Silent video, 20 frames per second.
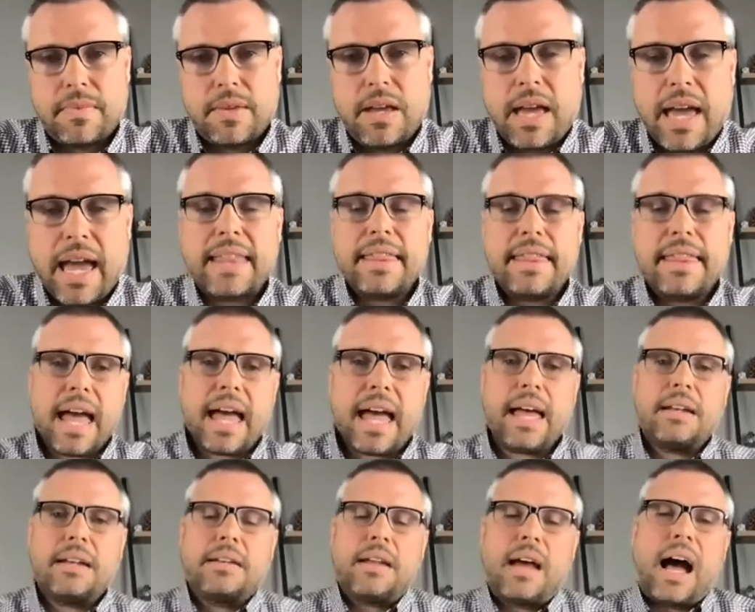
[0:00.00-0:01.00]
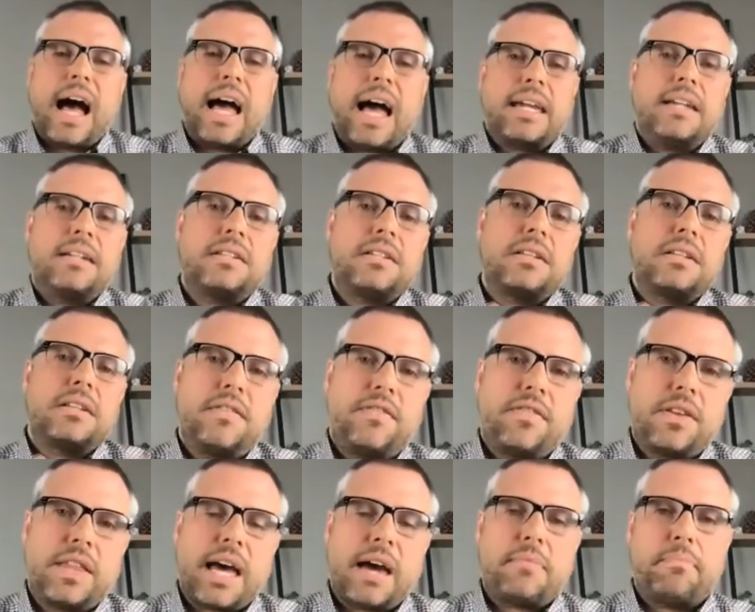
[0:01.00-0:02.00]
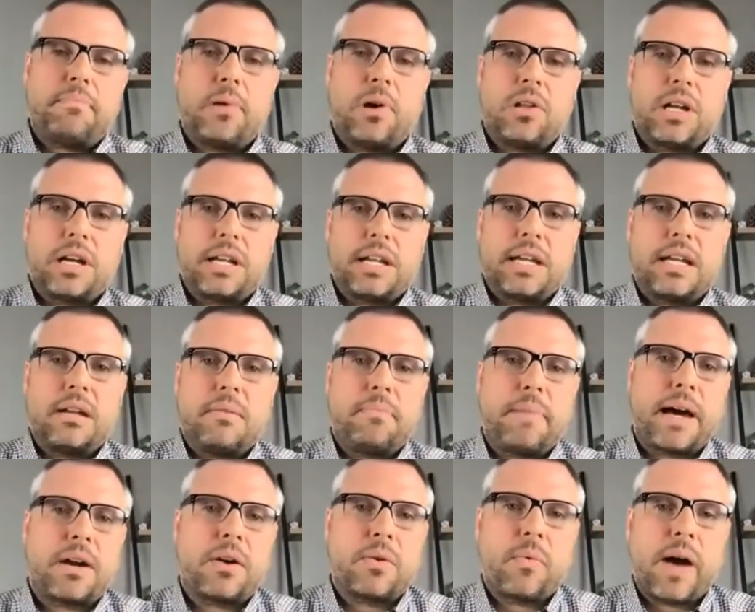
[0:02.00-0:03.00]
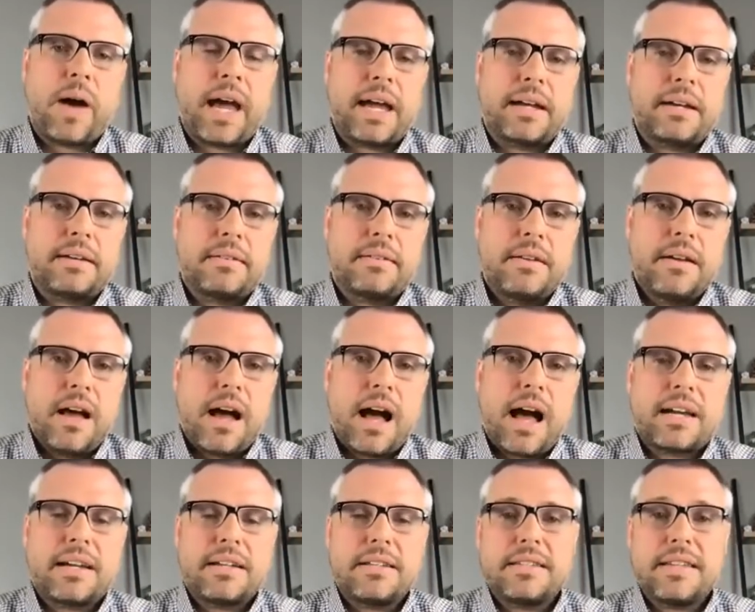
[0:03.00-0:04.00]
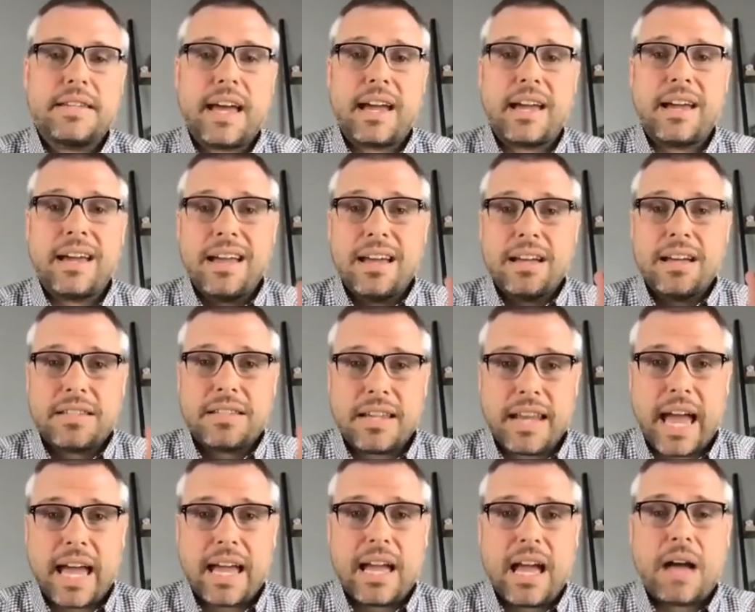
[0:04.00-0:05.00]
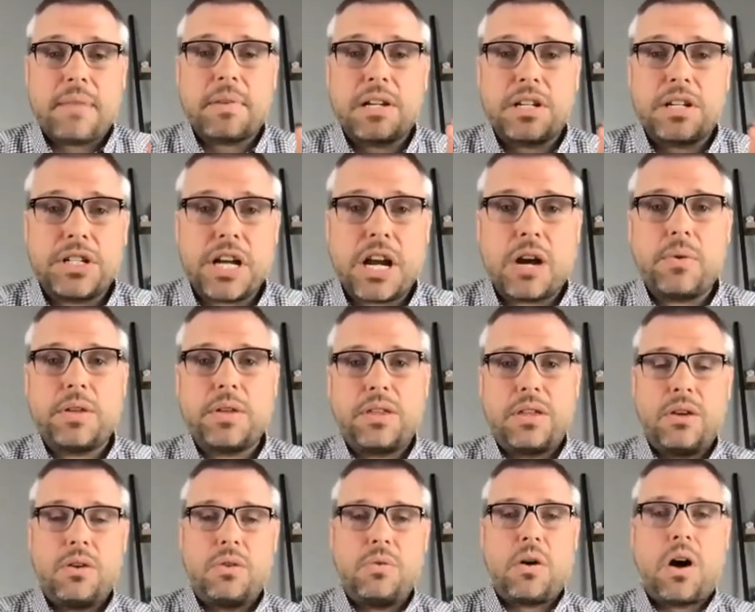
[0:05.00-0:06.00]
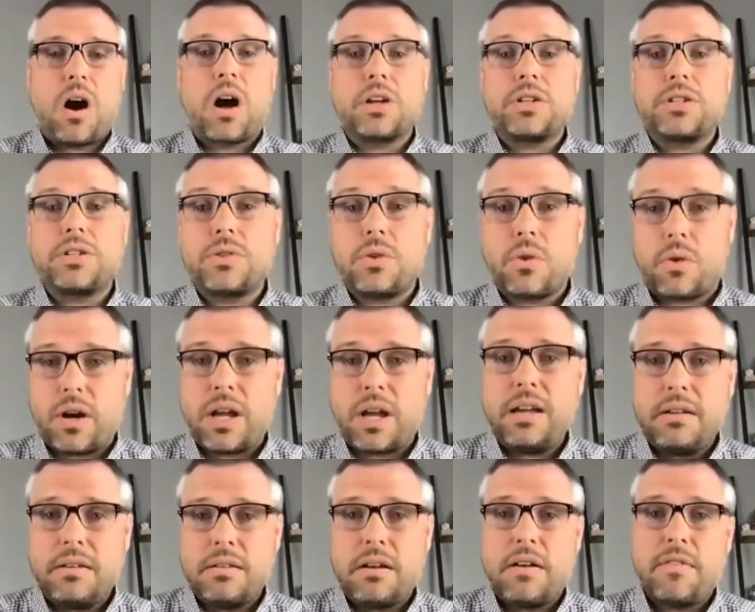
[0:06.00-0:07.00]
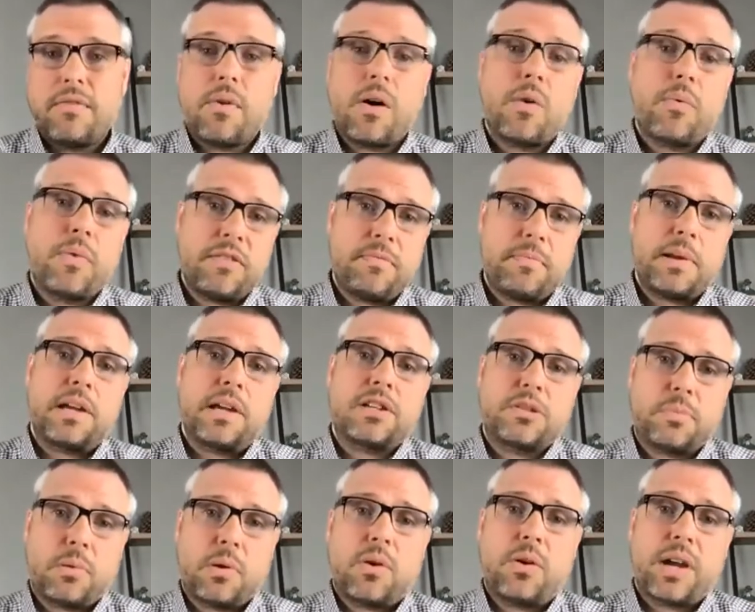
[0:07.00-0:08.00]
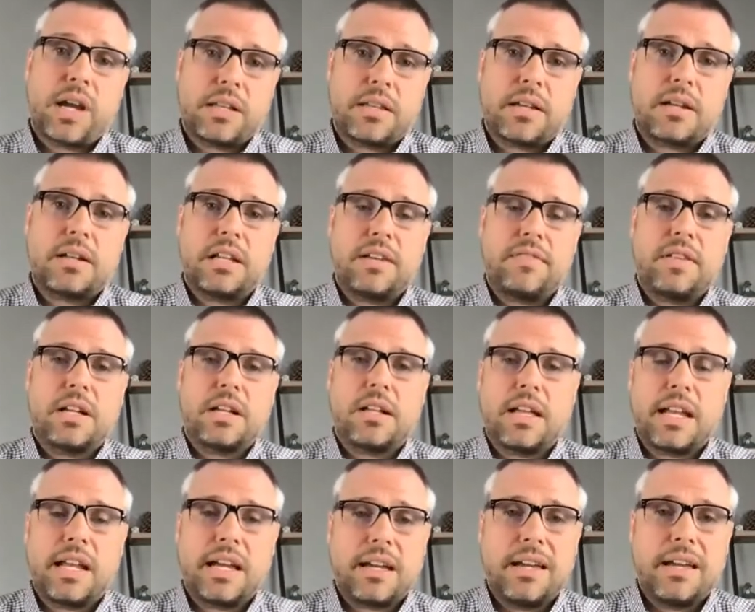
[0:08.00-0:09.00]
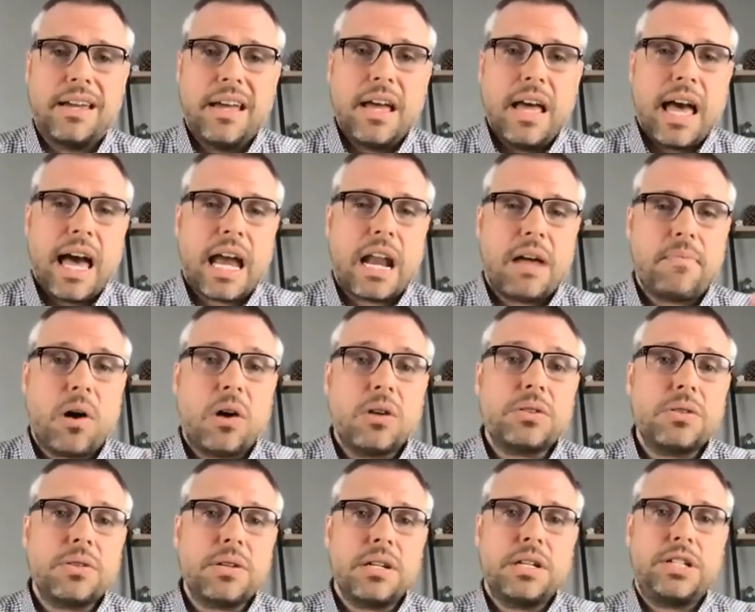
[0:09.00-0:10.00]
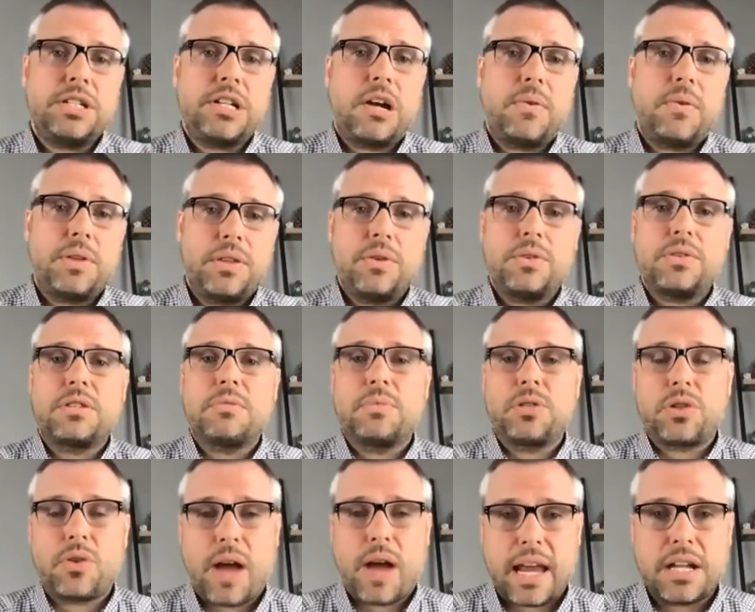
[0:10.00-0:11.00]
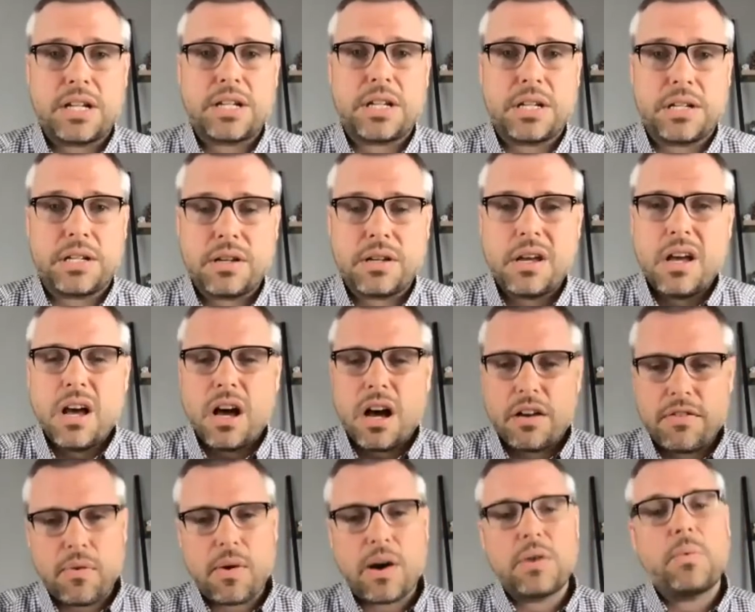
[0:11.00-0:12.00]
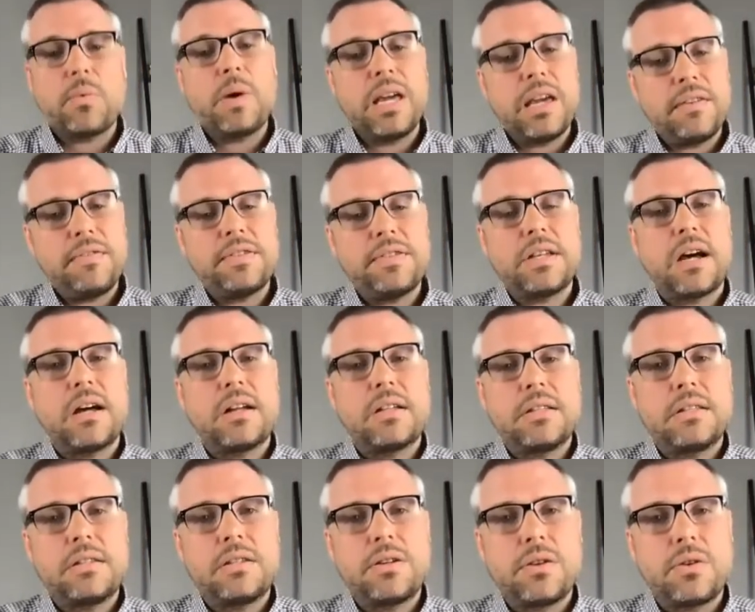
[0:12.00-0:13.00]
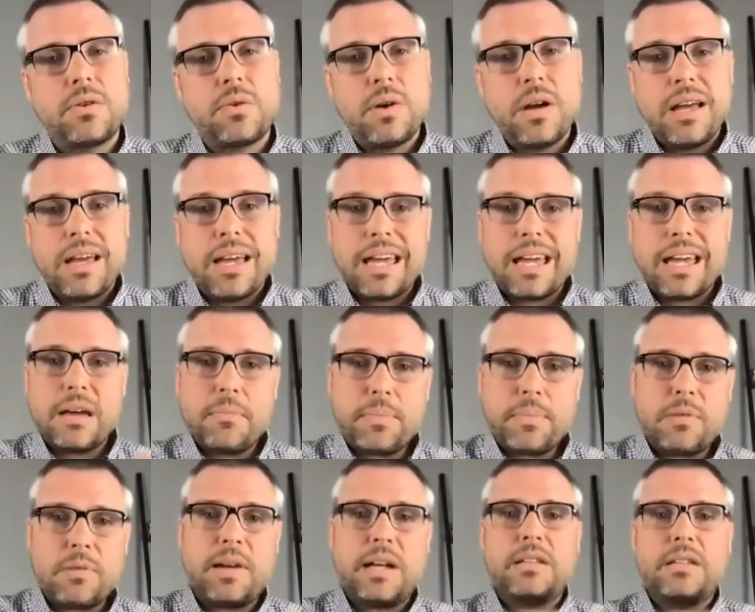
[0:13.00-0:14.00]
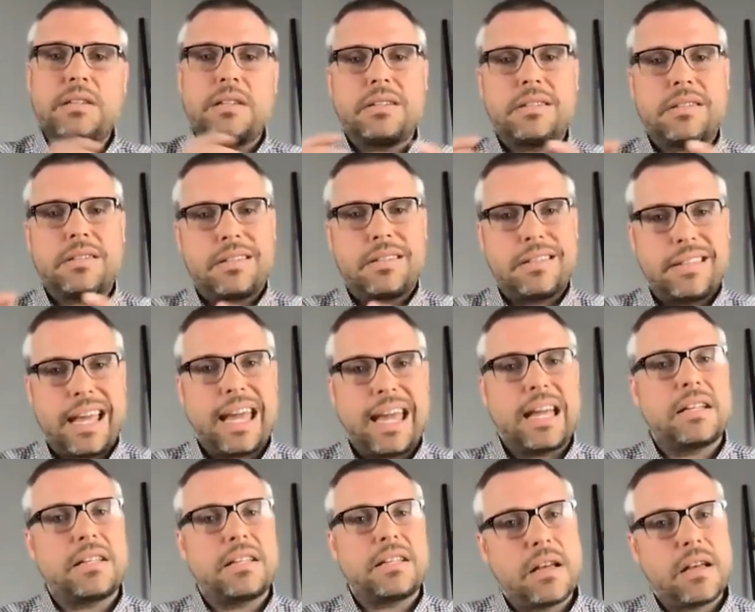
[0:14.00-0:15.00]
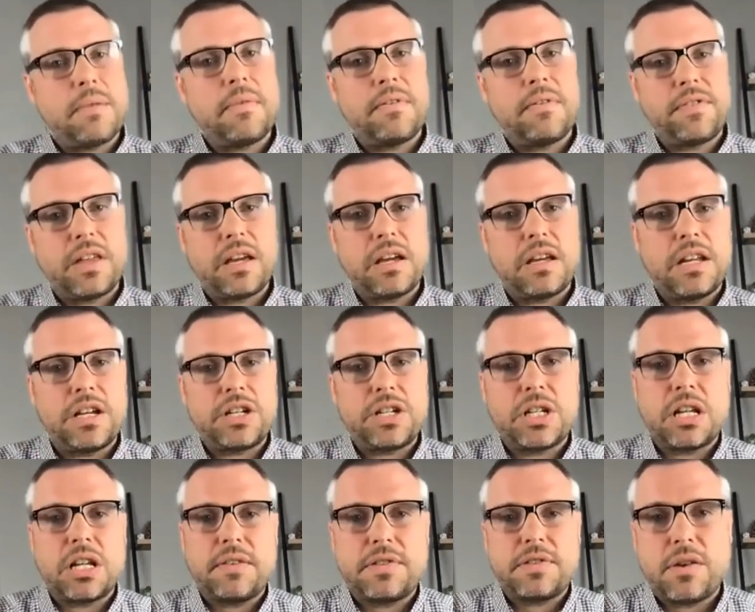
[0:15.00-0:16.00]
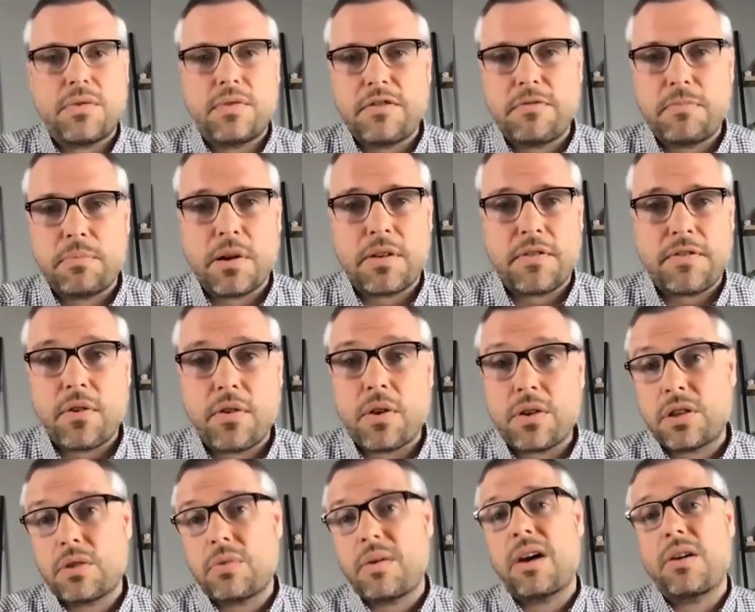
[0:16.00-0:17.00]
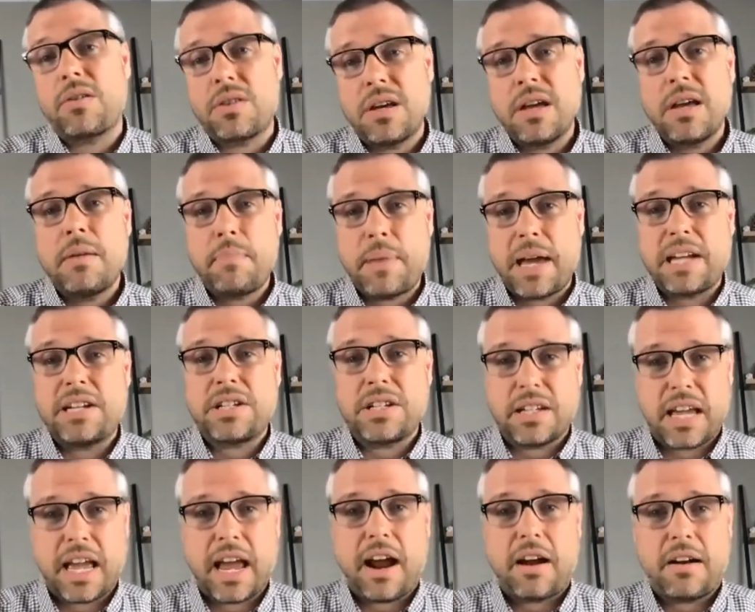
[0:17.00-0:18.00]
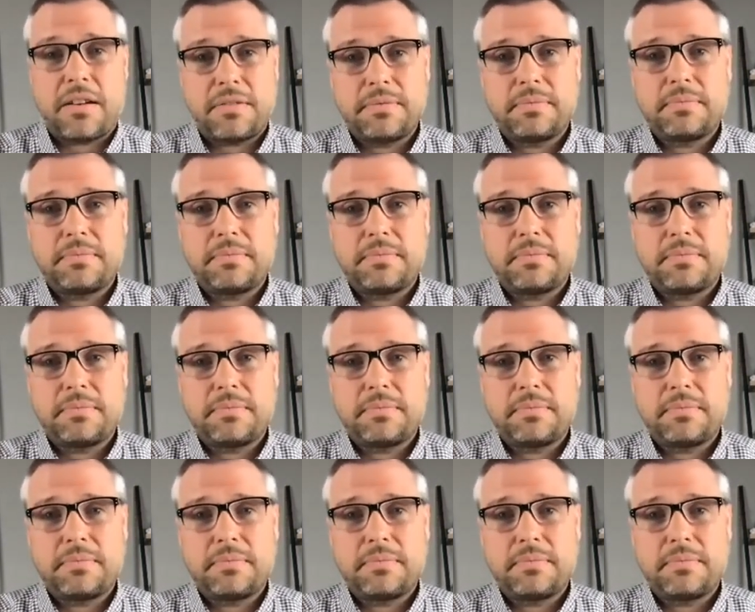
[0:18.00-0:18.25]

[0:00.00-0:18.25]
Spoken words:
And then I can deliver that bullet in a better way. I can say, today I'm going to share with you our story of what we've been exploring at the Cleveland Clinic. And I'm also going to share with you some strategies of what we have done to implement and sustain some of the initiatives that we've put forth around patient care.